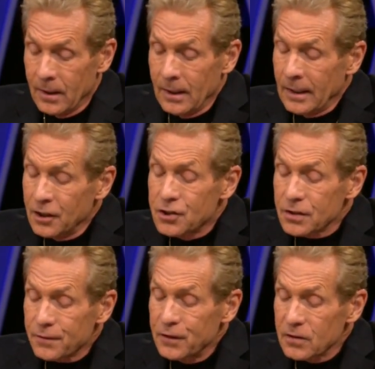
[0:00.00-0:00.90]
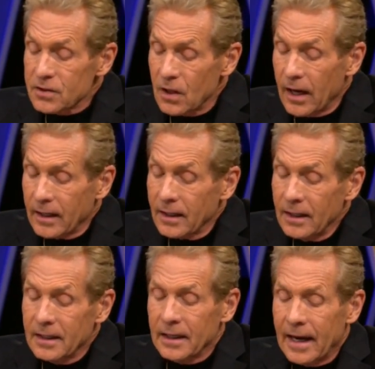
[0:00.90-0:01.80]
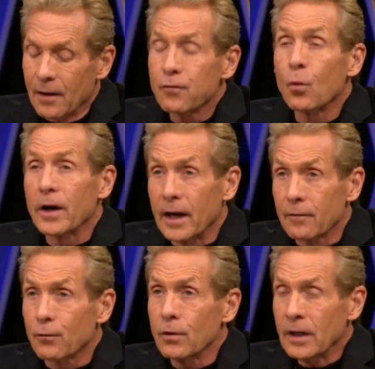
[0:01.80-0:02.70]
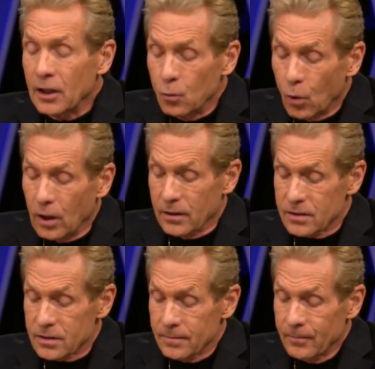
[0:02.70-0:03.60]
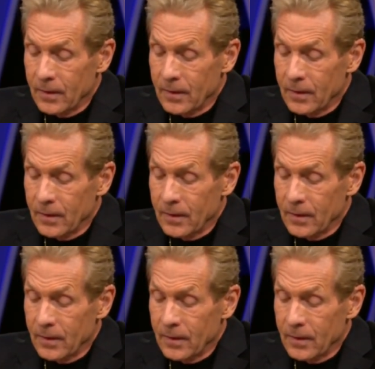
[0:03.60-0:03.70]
He just feels like he can have whatever he wants.